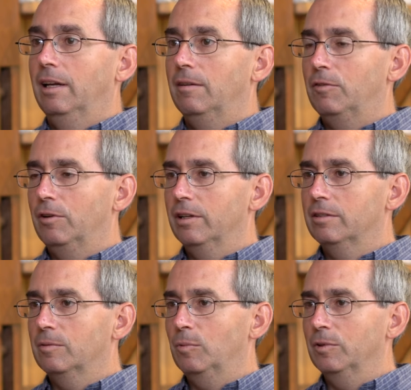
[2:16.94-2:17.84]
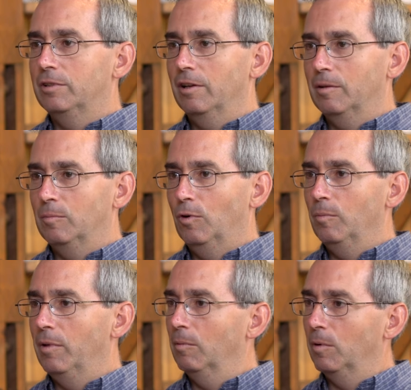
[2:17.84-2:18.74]
If there is, we'll tell them more
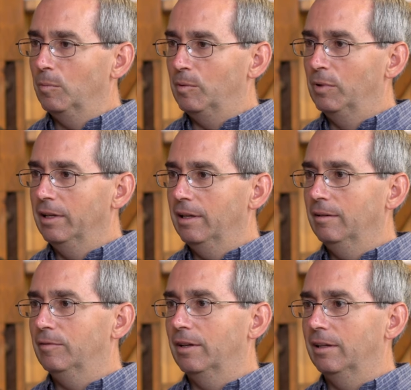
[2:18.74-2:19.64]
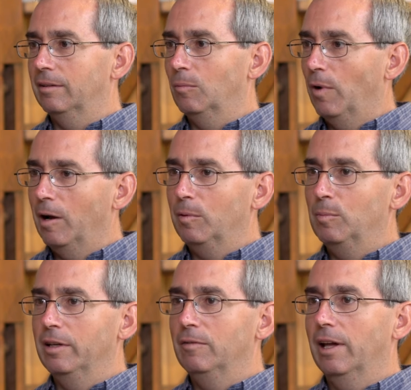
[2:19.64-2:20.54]
about what we believe and why we
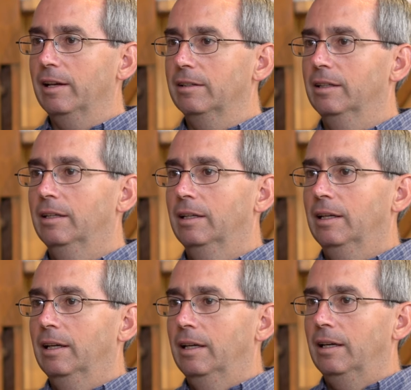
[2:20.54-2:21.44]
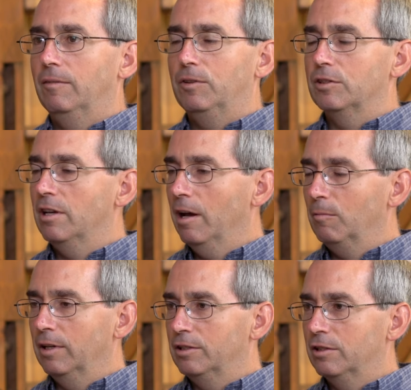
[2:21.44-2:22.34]
believe that. If there's not
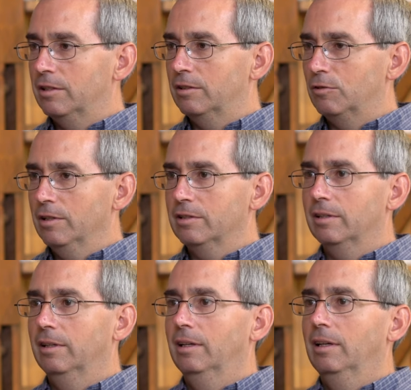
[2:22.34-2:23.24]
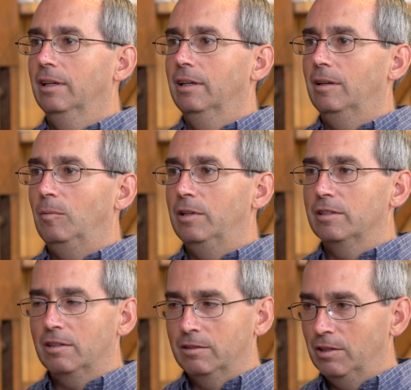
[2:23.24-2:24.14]
religious interest, we
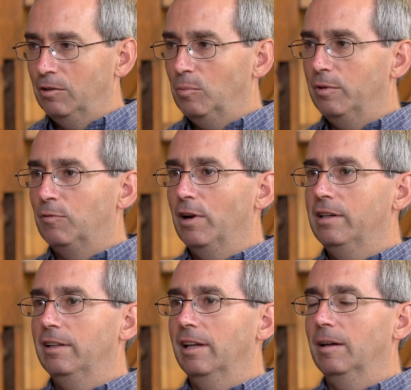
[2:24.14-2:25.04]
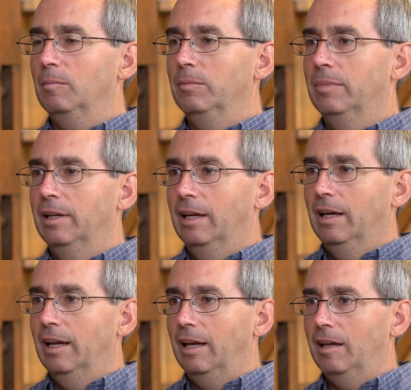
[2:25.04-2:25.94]
just continue befriending them
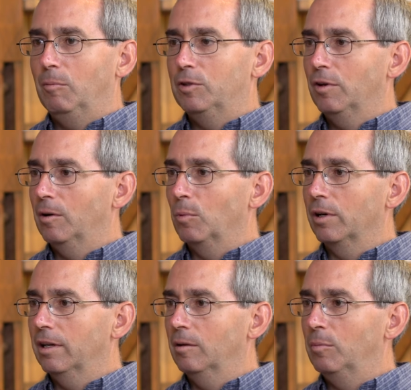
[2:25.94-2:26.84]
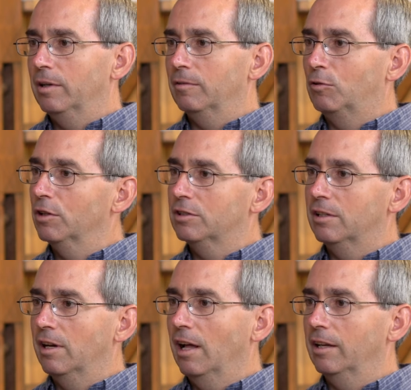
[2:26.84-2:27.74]
and we try to work in a bit of
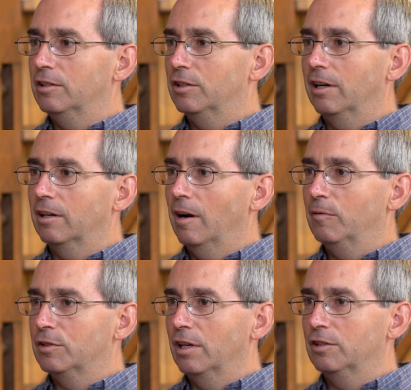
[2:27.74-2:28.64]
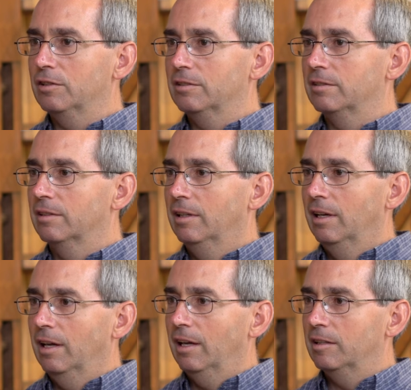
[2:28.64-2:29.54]
Christian knowledge in our conversations
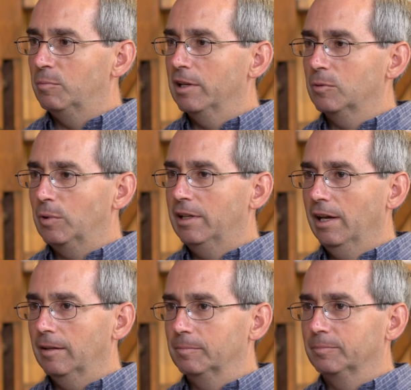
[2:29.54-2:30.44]
as best we can.